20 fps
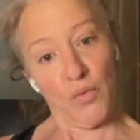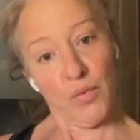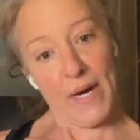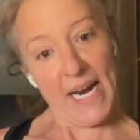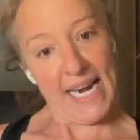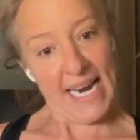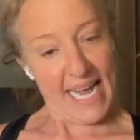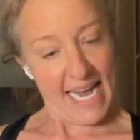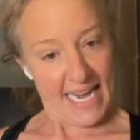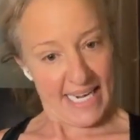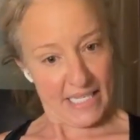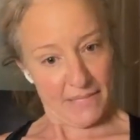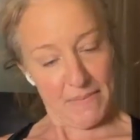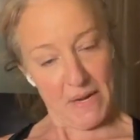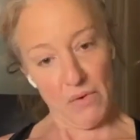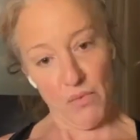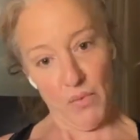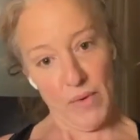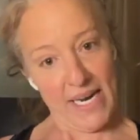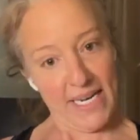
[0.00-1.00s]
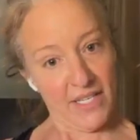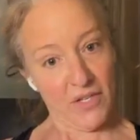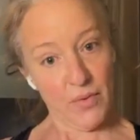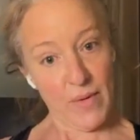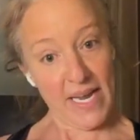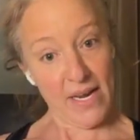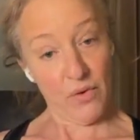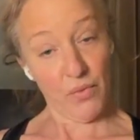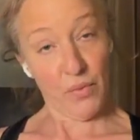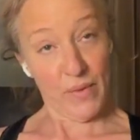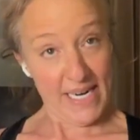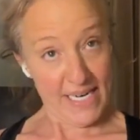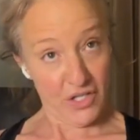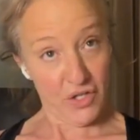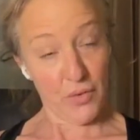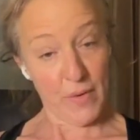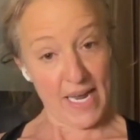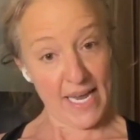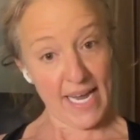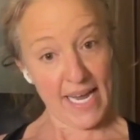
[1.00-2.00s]
Rita has been
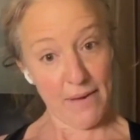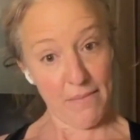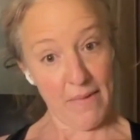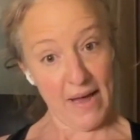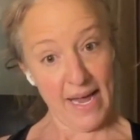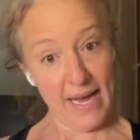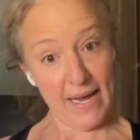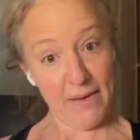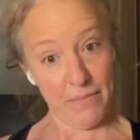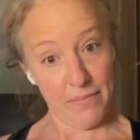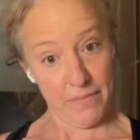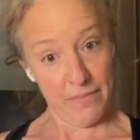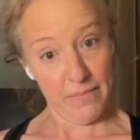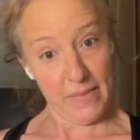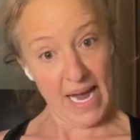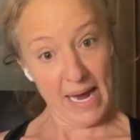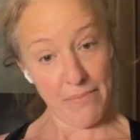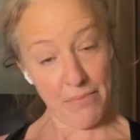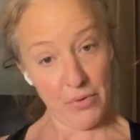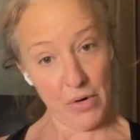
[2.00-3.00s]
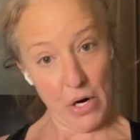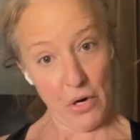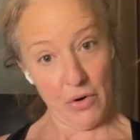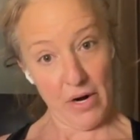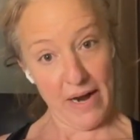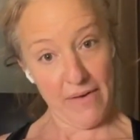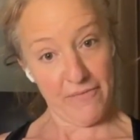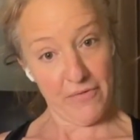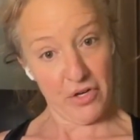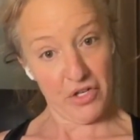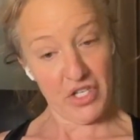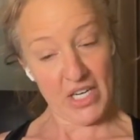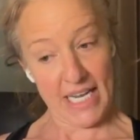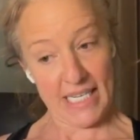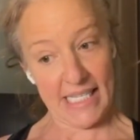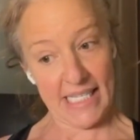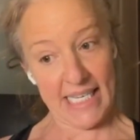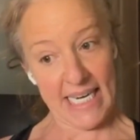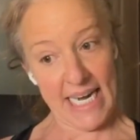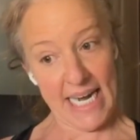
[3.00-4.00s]
retweaking my, my program for
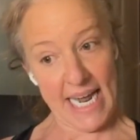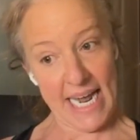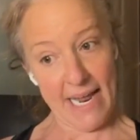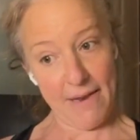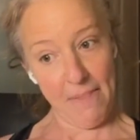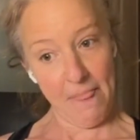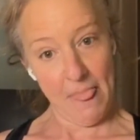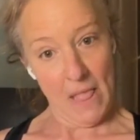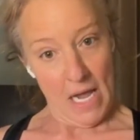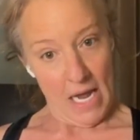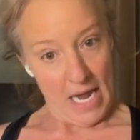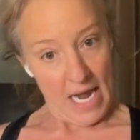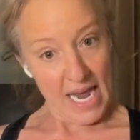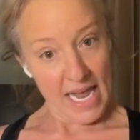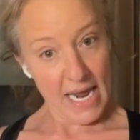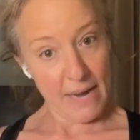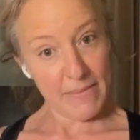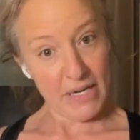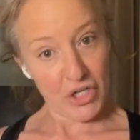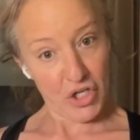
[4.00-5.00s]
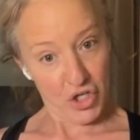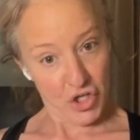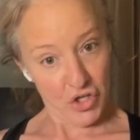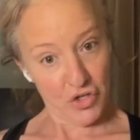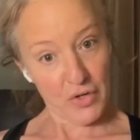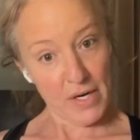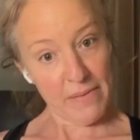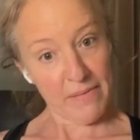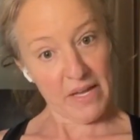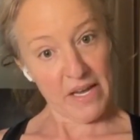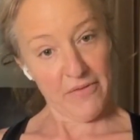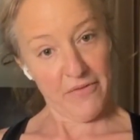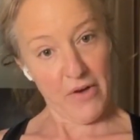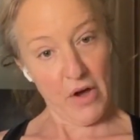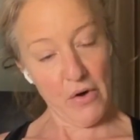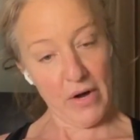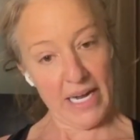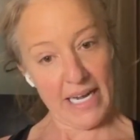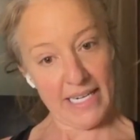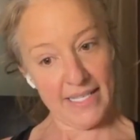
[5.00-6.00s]
Just Lean In, and I'm extremely
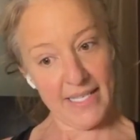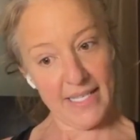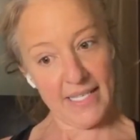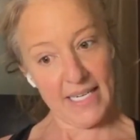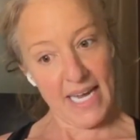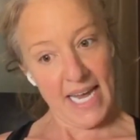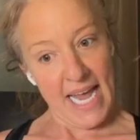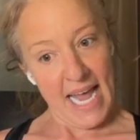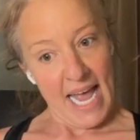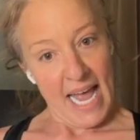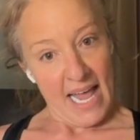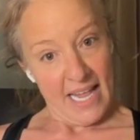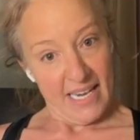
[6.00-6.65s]
focused.